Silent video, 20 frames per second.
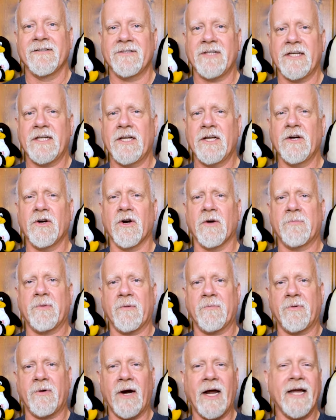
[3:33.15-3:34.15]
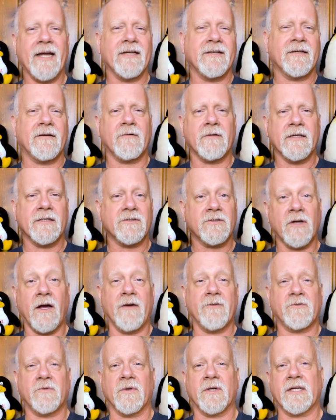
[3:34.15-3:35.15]
to hear proprietary
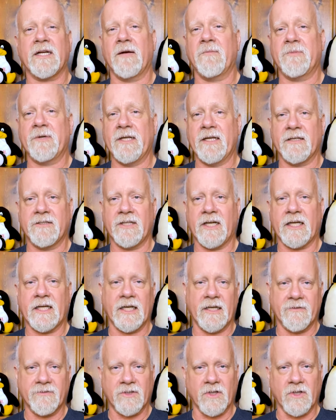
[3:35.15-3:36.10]
software company executives